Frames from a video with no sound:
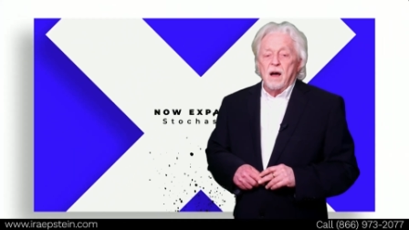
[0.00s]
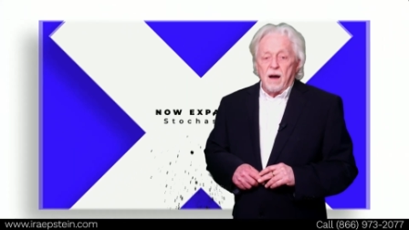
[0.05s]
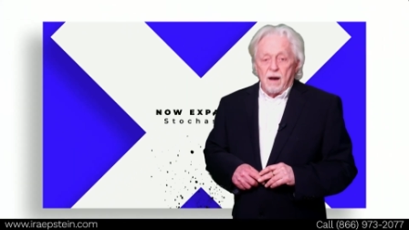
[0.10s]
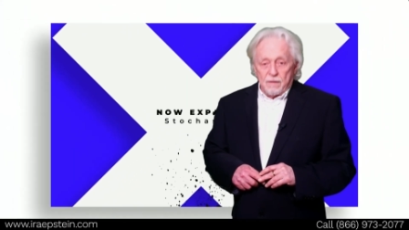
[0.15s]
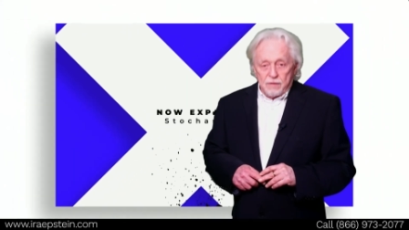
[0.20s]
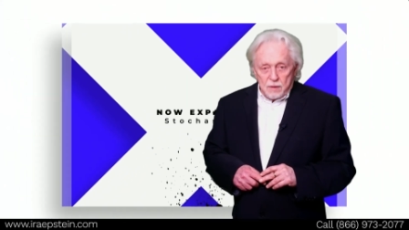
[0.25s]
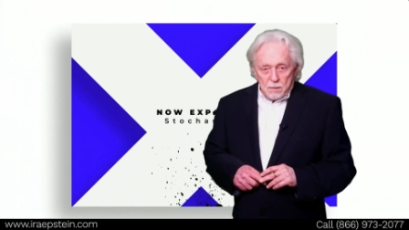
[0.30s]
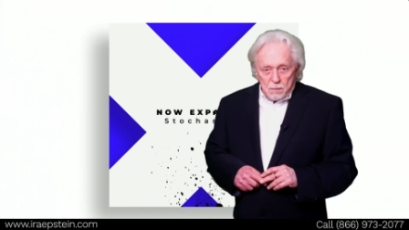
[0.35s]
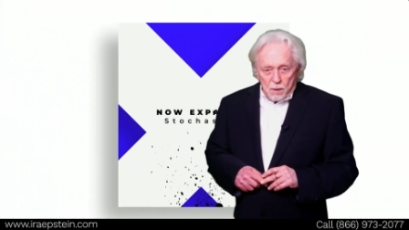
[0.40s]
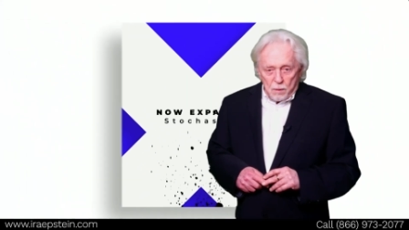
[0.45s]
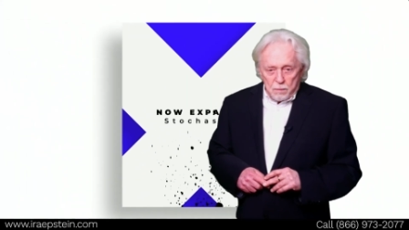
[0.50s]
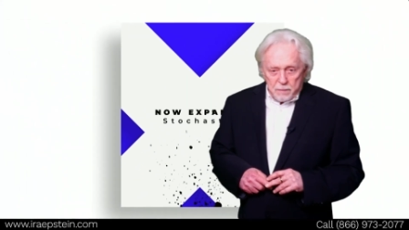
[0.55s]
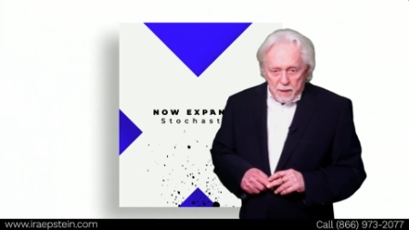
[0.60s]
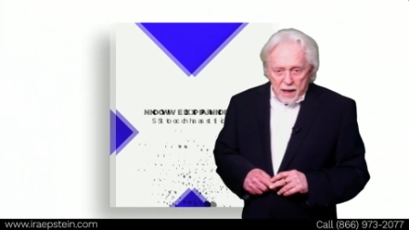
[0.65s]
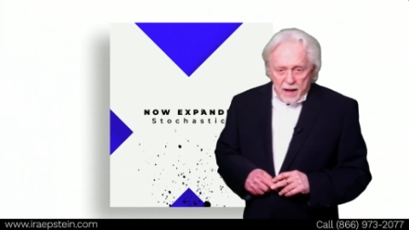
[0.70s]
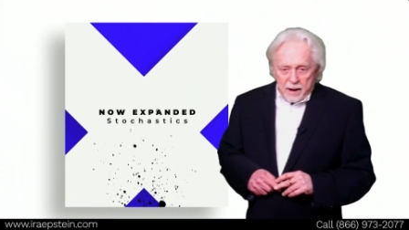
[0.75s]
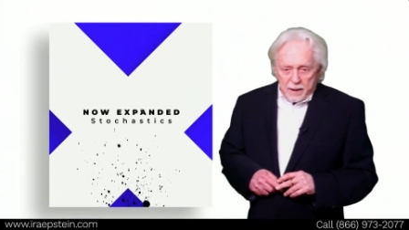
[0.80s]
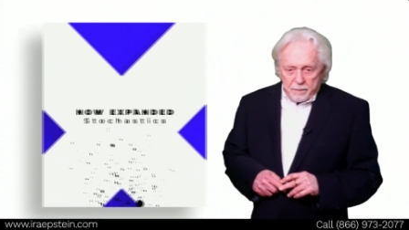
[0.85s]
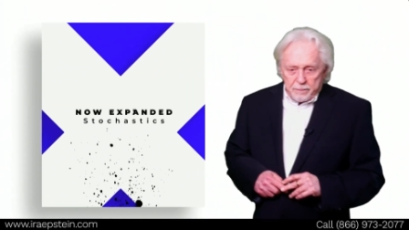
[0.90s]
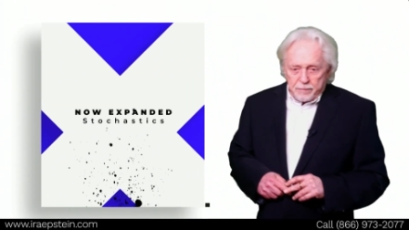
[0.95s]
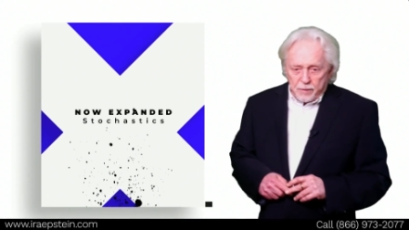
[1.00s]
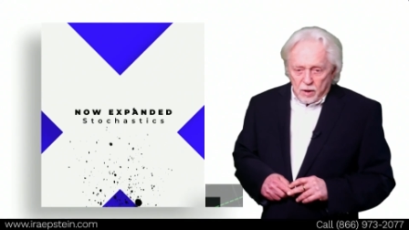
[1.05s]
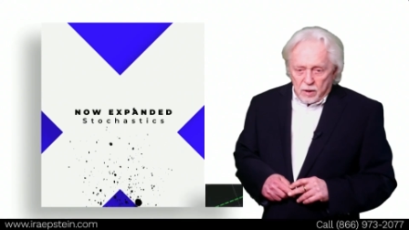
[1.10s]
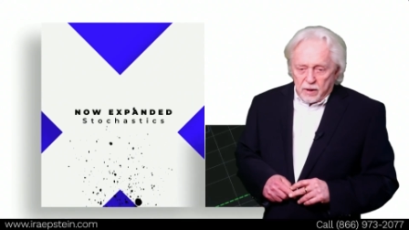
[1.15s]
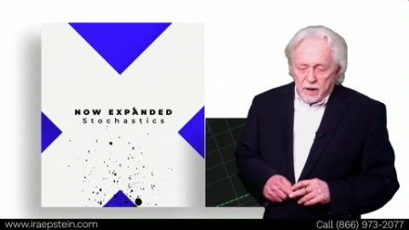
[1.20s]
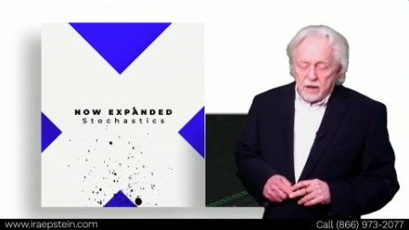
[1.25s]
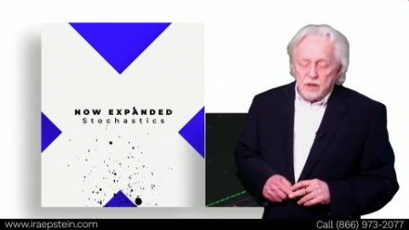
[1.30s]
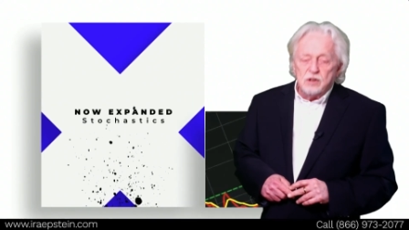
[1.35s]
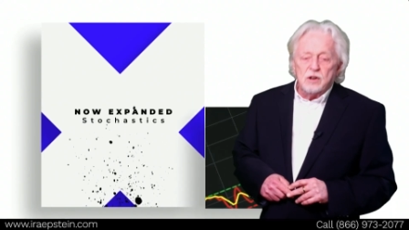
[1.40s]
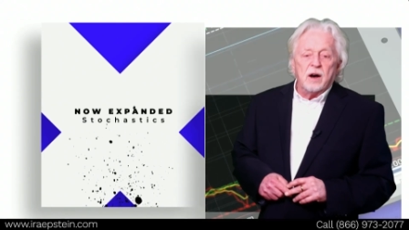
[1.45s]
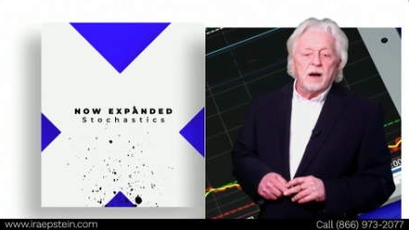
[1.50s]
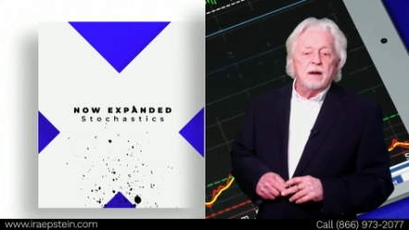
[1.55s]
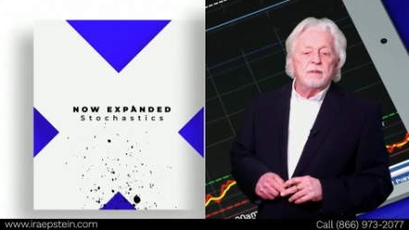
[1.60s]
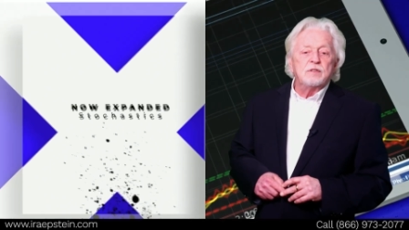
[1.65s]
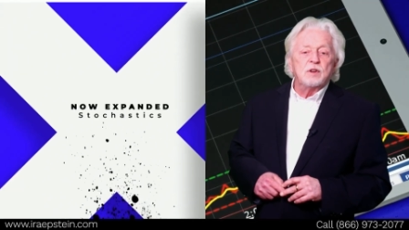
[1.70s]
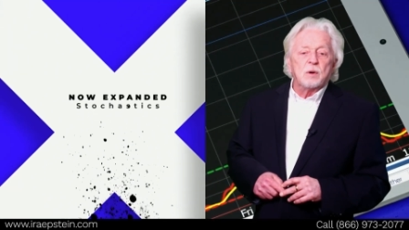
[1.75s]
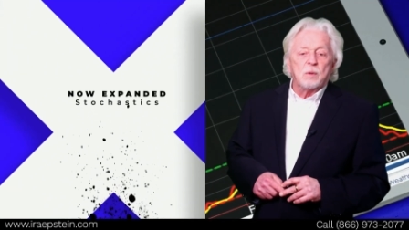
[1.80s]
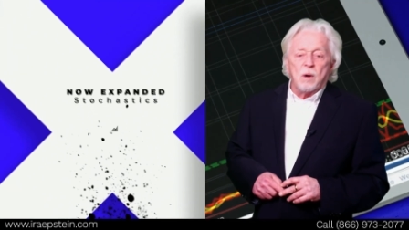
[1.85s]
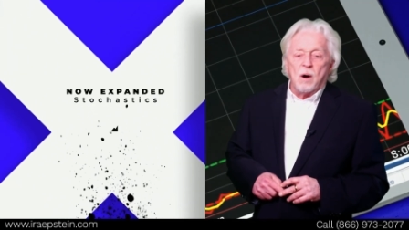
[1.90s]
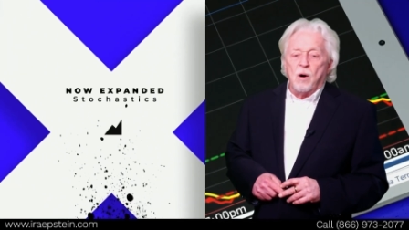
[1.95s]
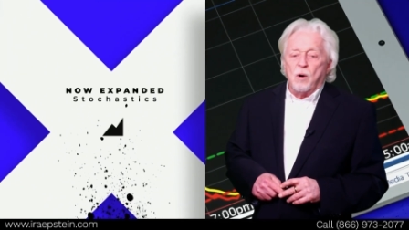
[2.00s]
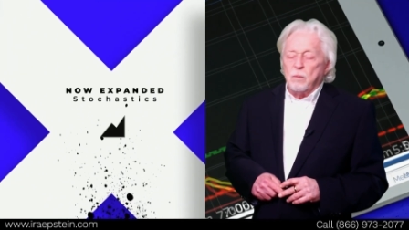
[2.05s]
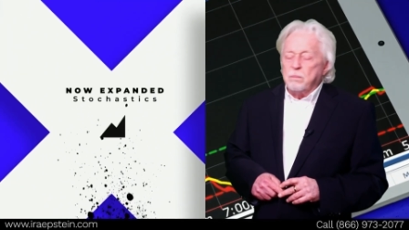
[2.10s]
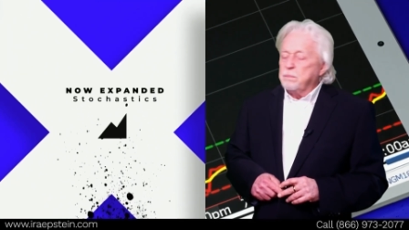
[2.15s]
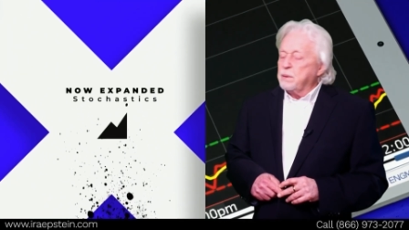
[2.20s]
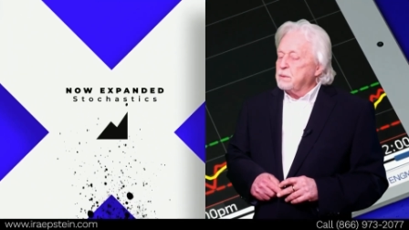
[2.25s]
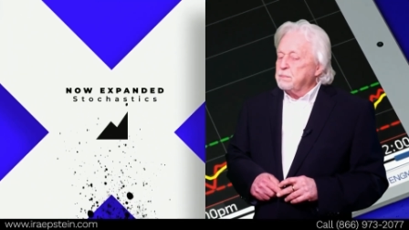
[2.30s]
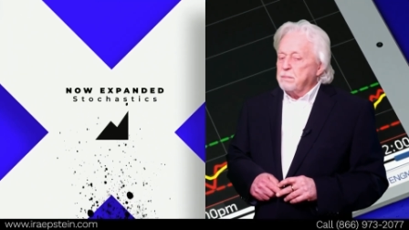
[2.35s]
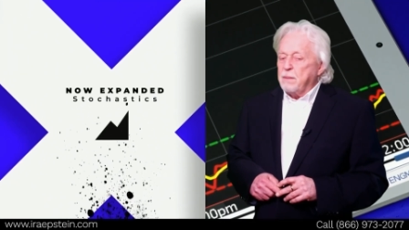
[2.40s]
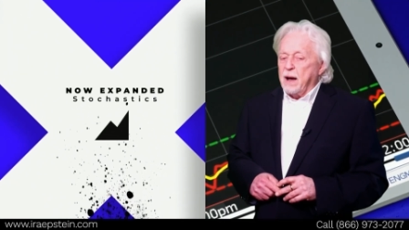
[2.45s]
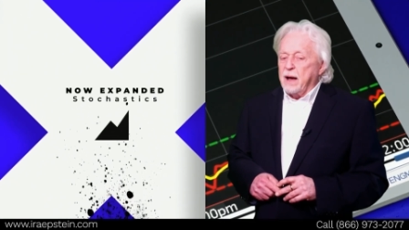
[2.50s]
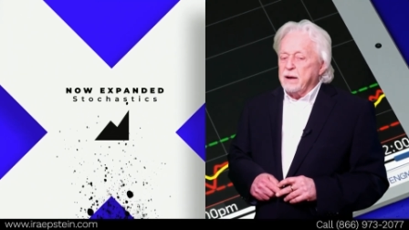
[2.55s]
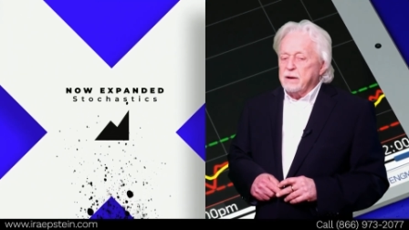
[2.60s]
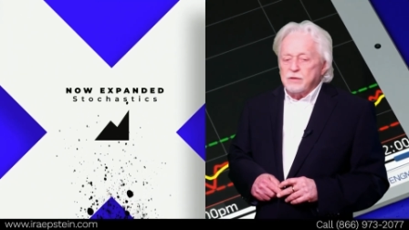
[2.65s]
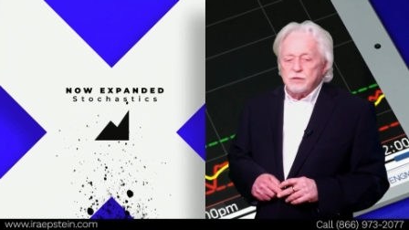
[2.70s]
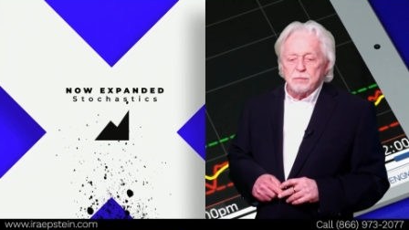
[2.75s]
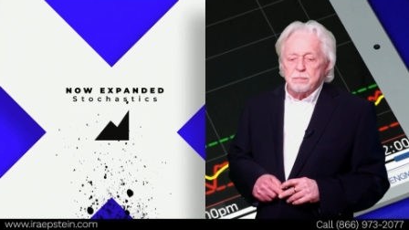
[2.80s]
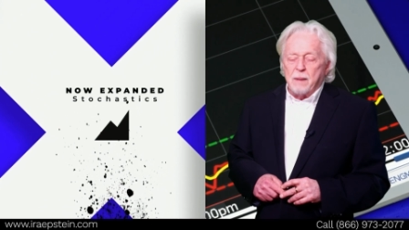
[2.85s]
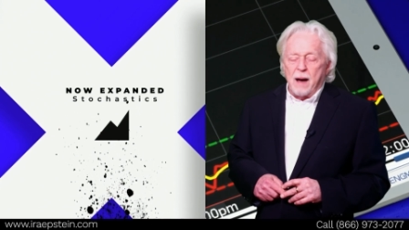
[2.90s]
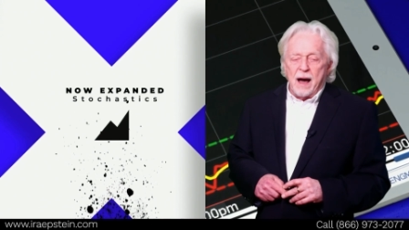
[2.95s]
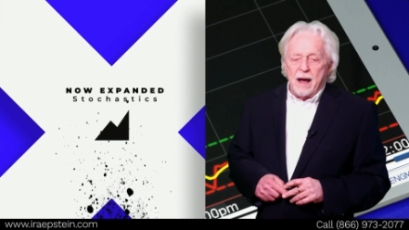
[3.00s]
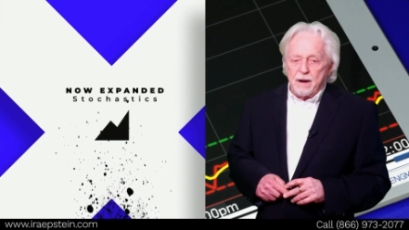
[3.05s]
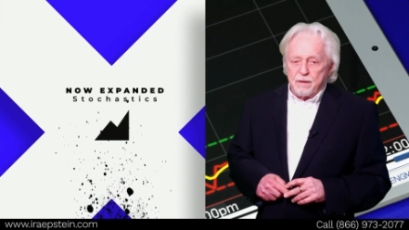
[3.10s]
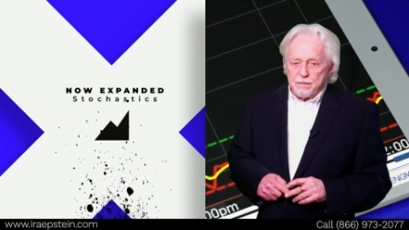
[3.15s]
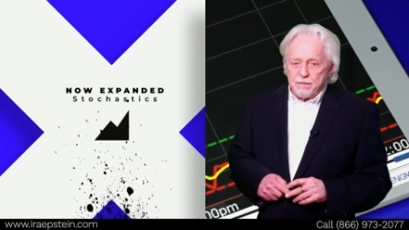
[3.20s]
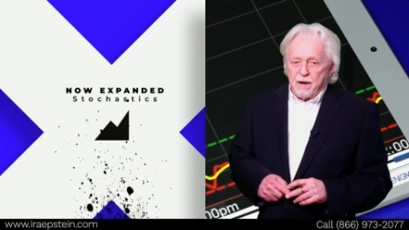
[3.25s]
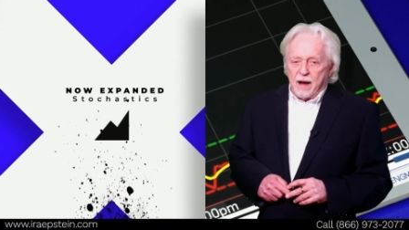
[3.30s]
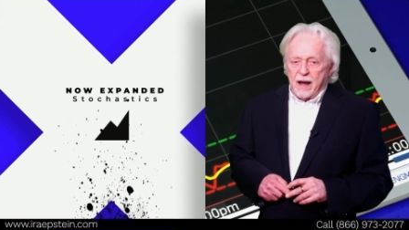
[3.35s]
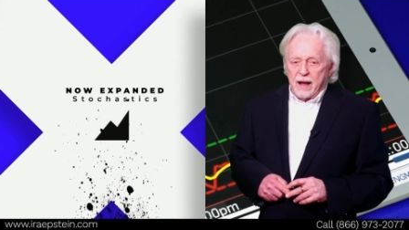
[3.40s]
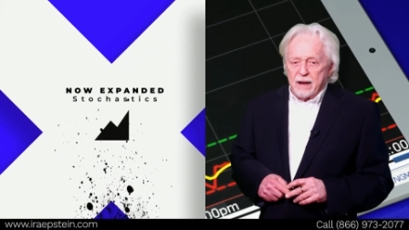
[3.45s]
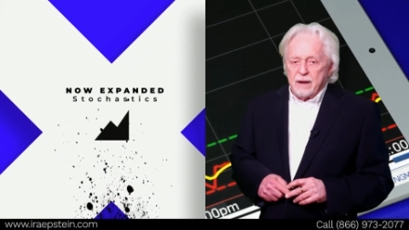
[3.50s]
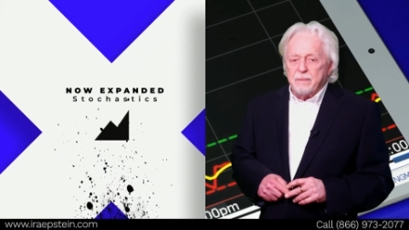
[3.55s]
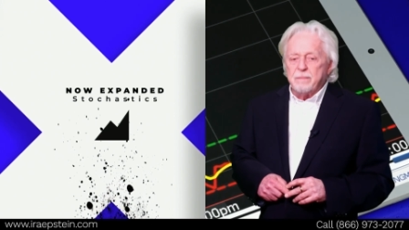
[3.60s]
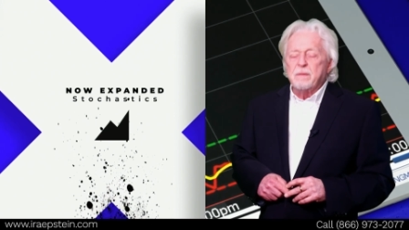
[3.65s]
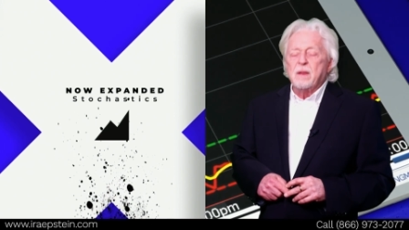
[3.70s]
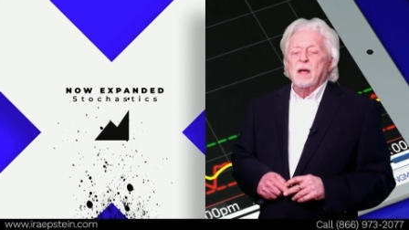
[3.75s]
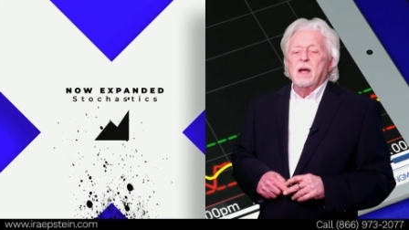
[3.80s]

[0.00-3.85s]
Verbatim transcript: of the momentum. All right, you'll have your own, but mine is modified.